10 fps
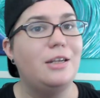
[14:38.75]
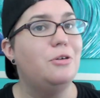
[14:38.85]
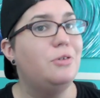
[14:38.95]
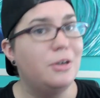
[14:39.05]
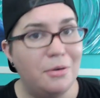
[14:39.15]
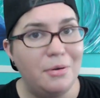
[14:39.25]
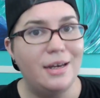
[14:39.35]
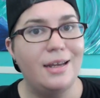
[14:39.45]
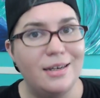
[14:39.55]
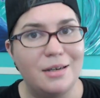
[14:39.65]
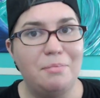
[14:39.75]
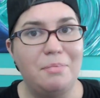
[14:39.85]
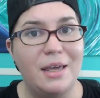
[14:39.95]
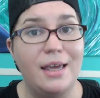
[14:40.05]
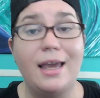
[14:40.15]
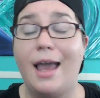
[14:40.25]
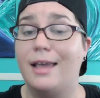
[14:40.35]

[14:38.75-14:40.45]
you do need to be